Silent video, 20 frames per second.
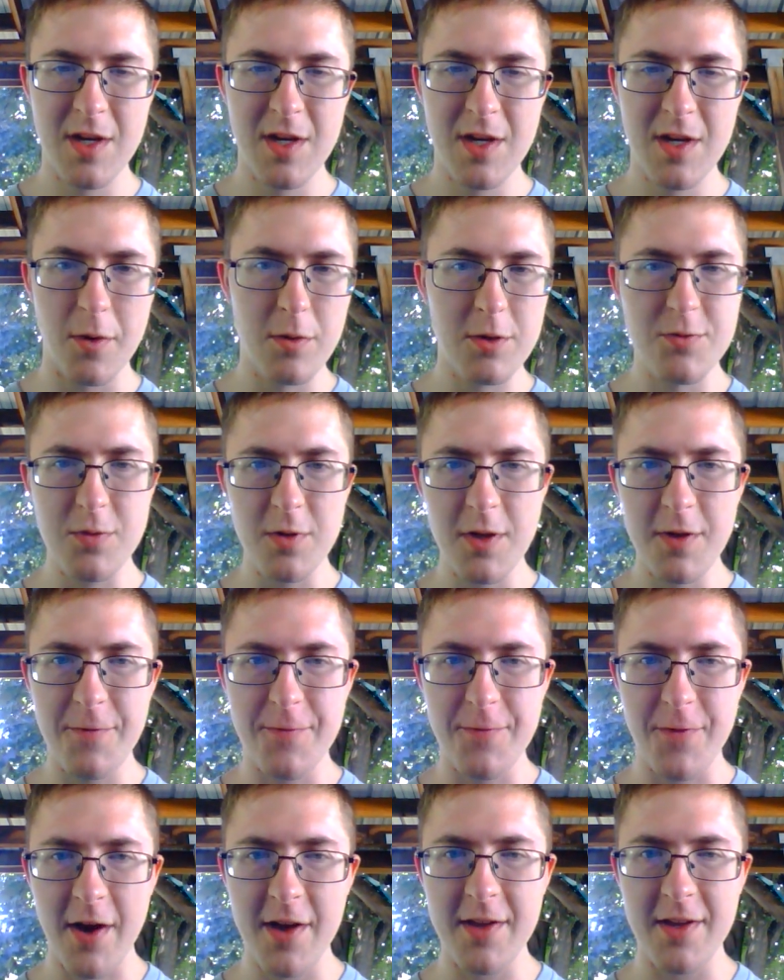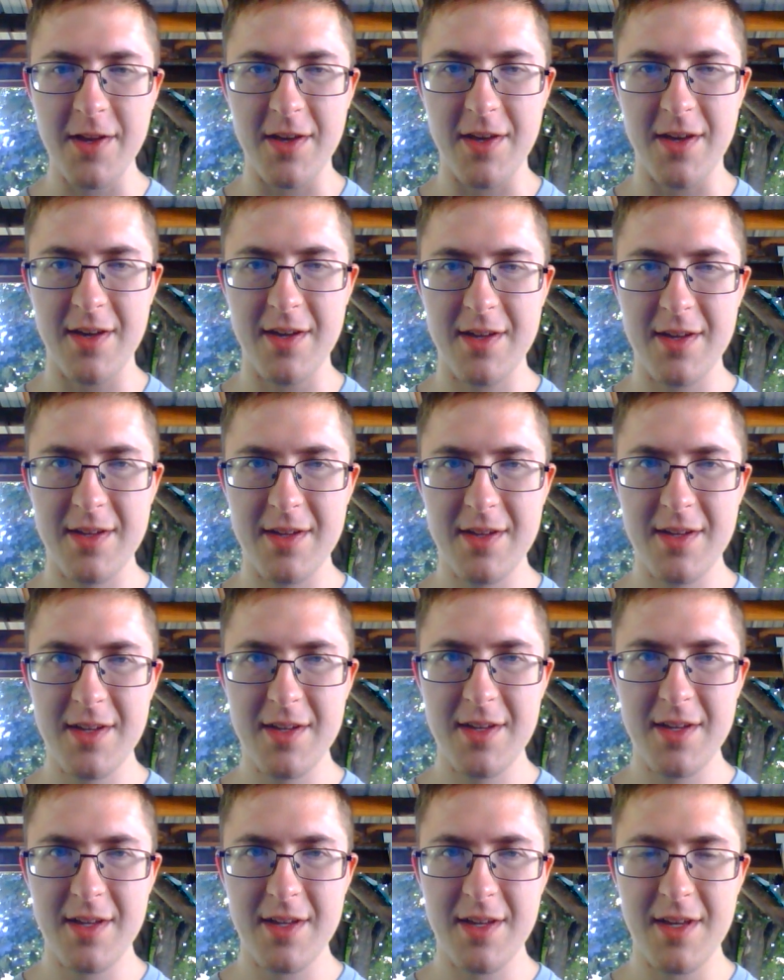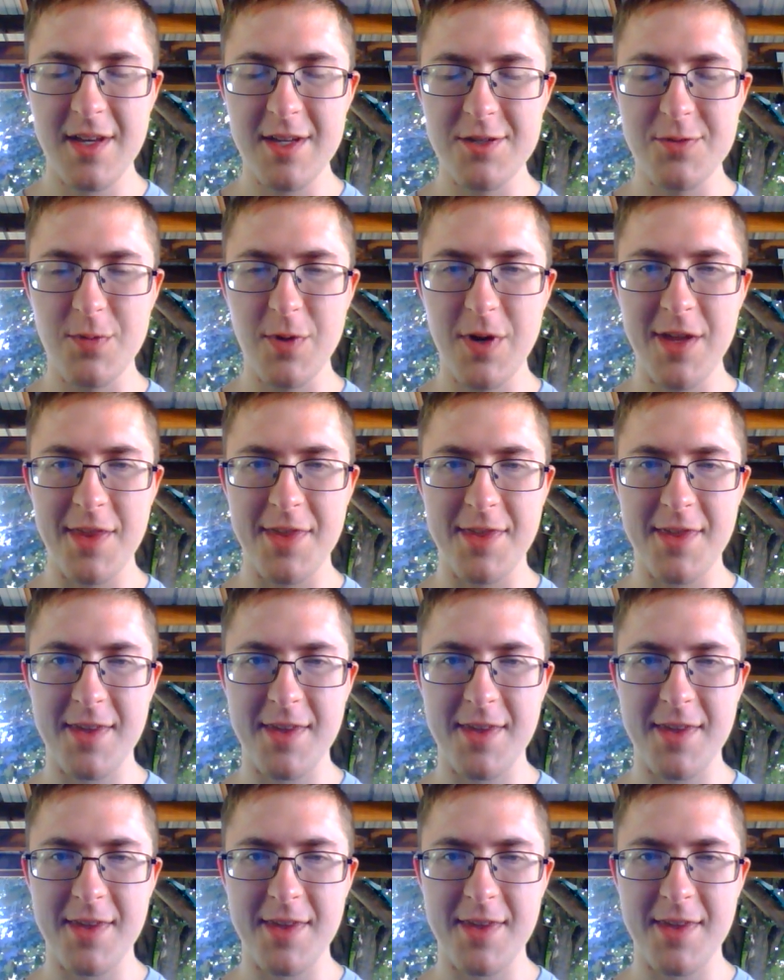But what's really funny is with